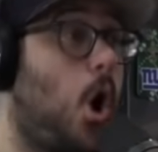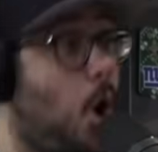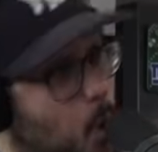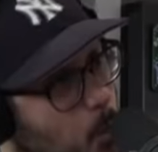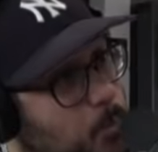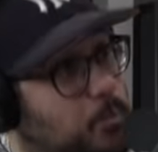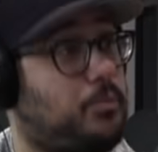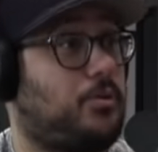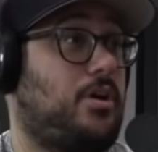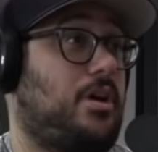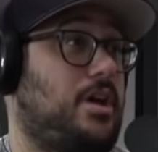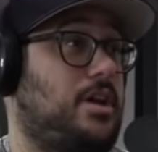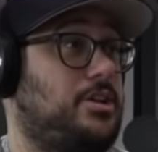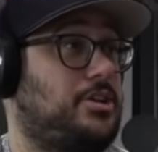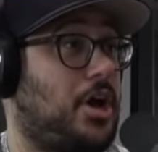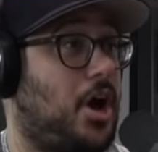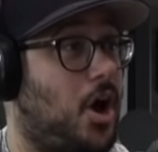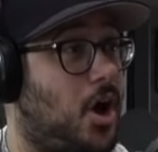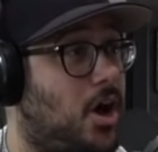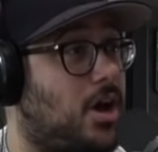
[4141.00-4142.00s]
Oprah,
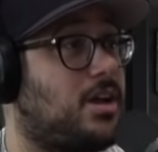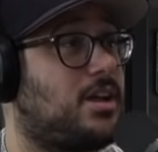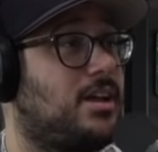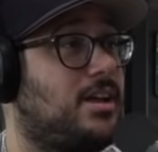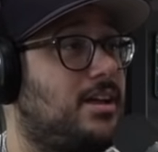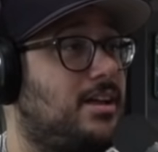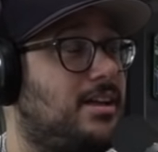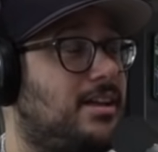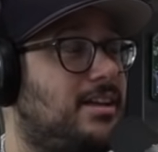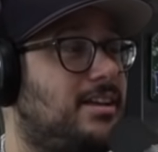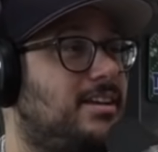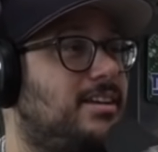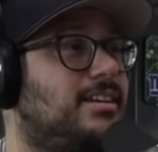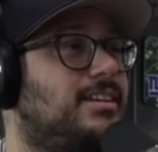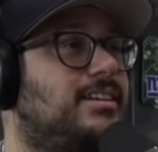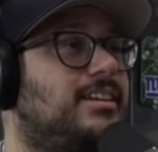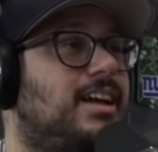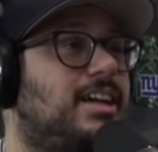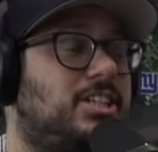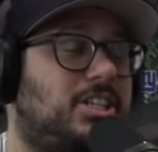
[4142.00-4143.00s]
dog.
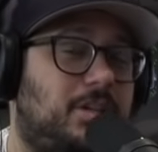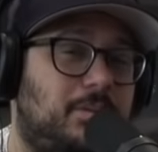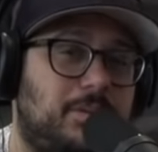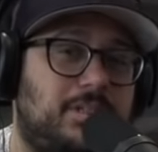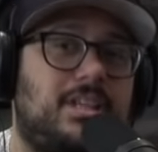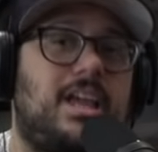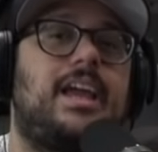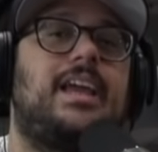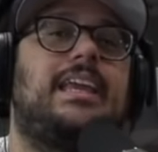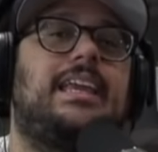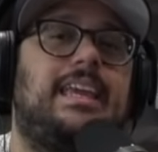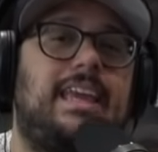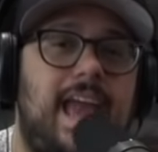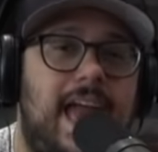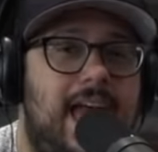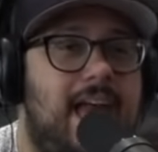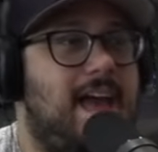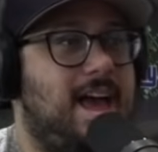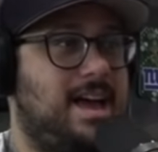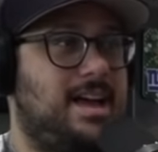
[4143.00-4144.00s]
And she was like,
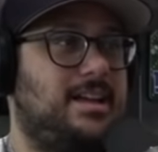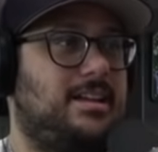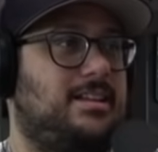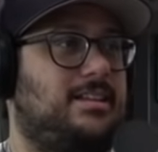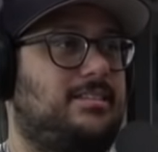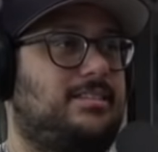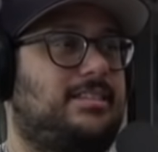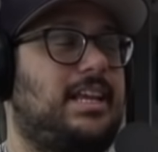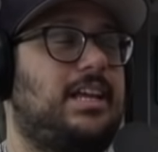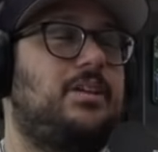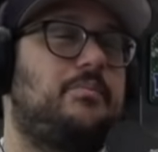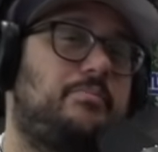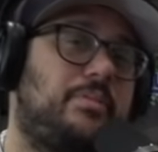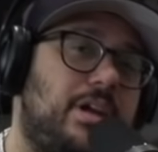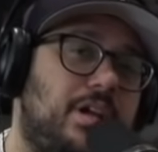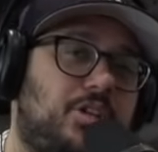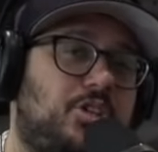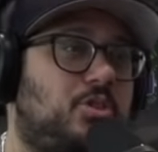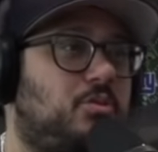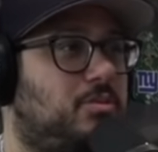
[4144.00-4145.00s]
yeah, take a
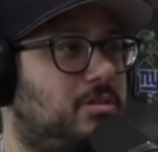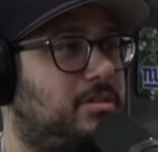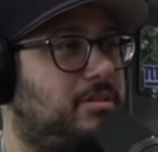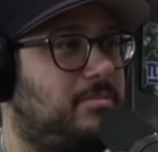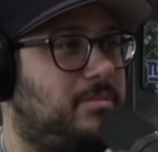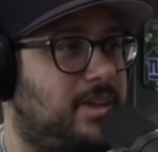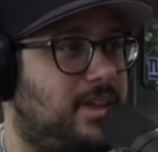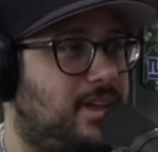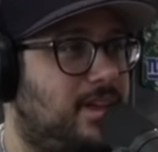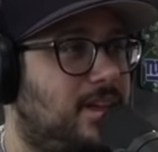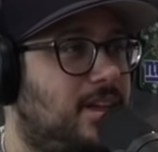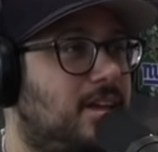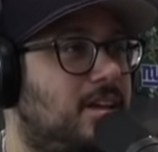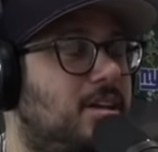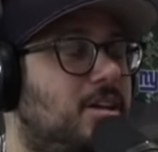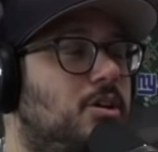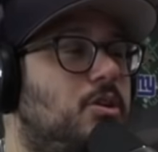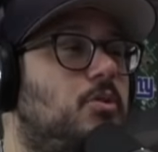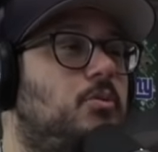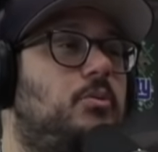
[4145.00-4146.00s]
picture with me
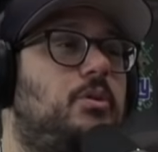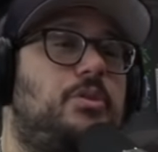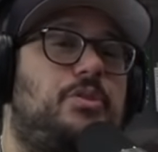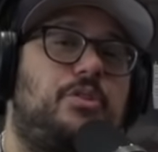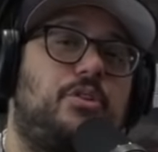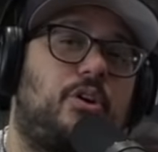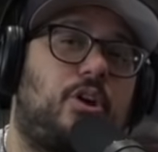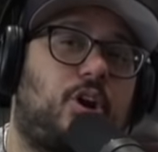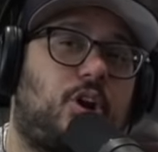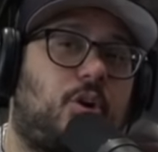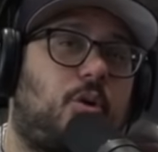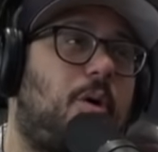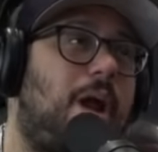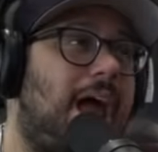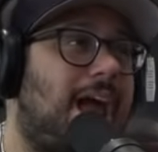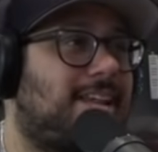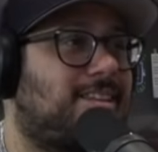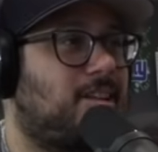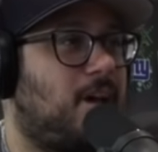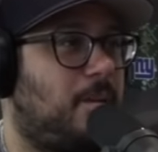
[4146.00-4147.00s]
with your
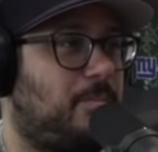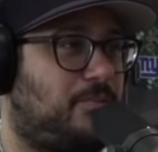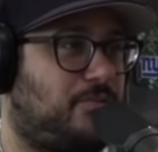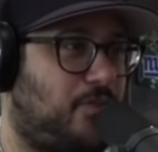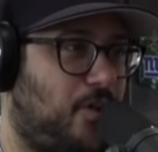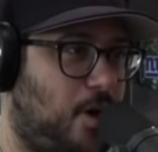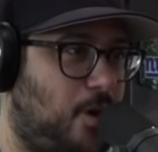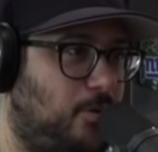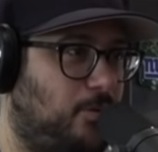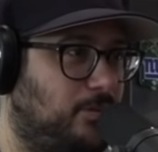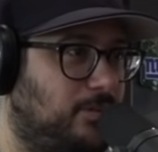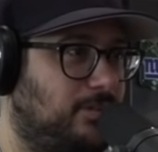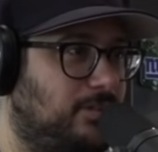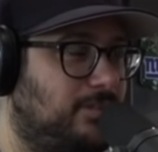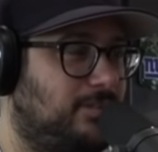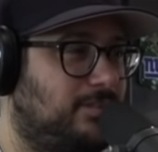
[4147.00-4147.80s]
cracked up phone.